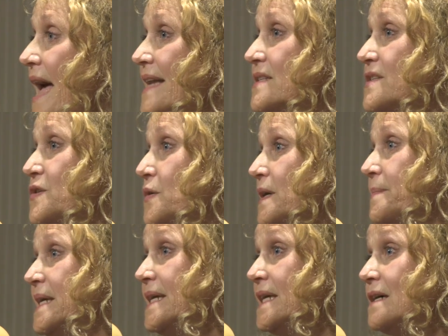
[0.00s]
And so
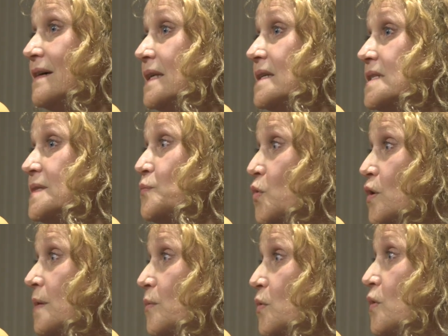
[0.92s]
I'm hearing this
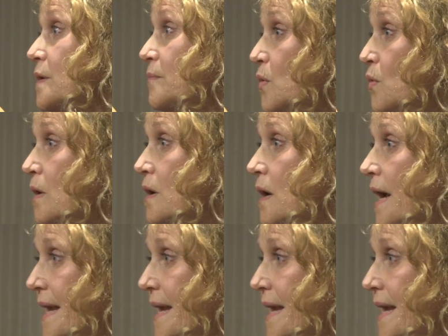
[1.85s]
more and more and more,